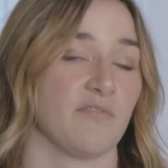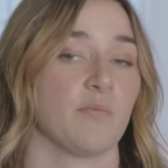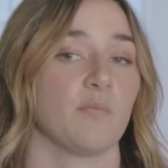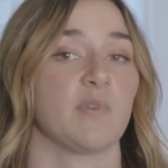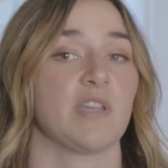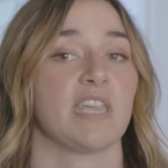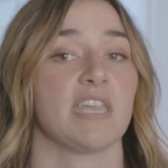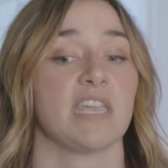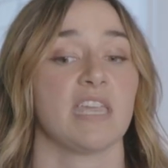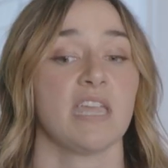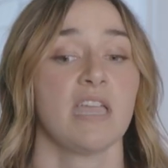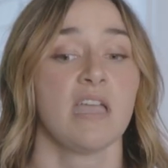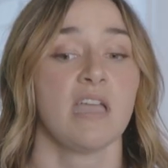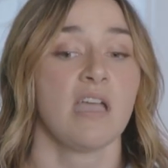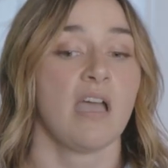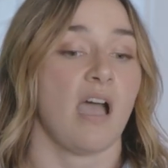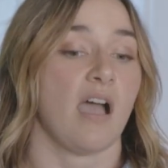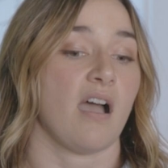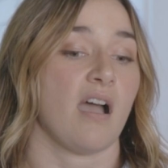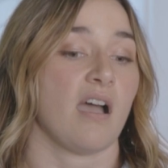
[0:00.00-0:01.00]
We
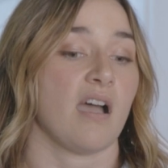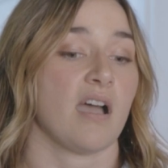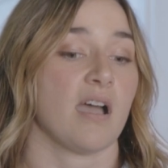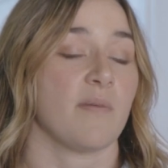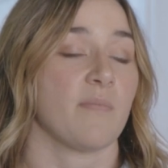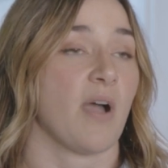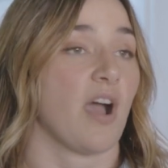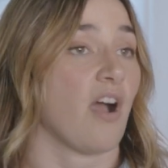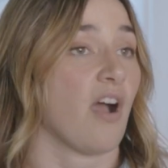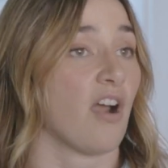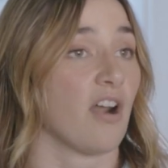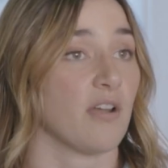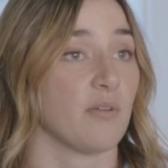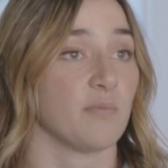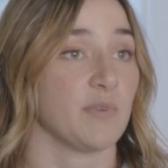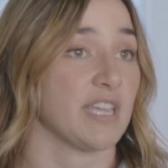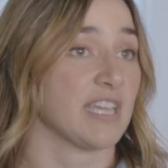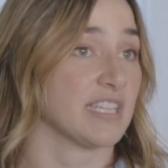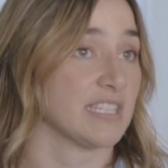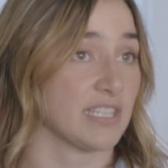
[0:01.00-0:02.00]

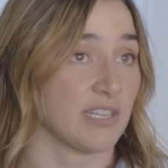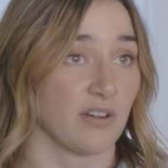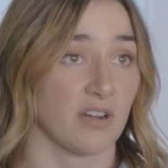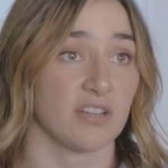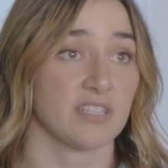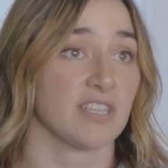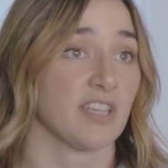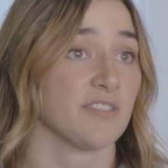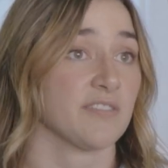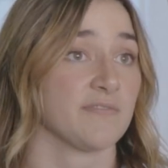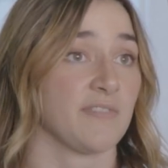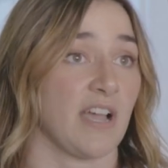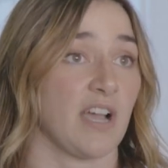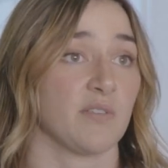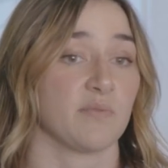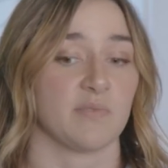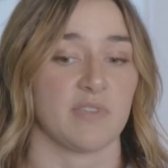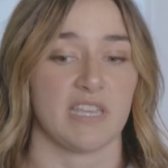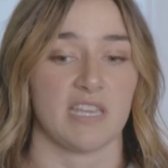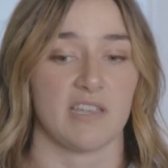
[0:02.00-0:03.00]
consider ourselves
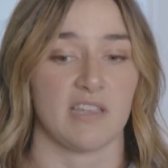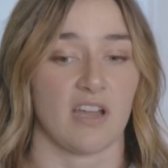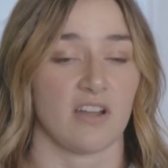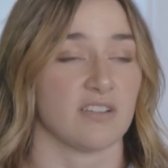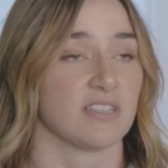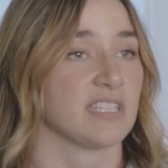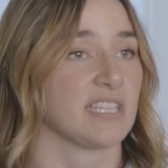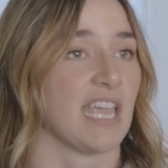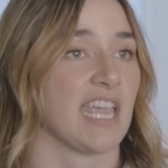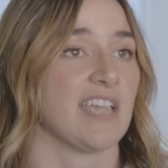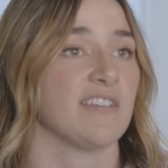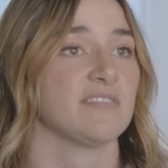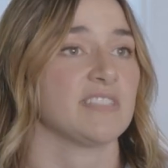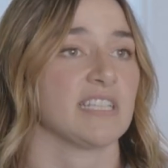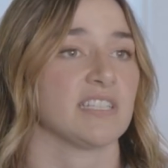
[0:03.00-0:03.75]
found, we are saved.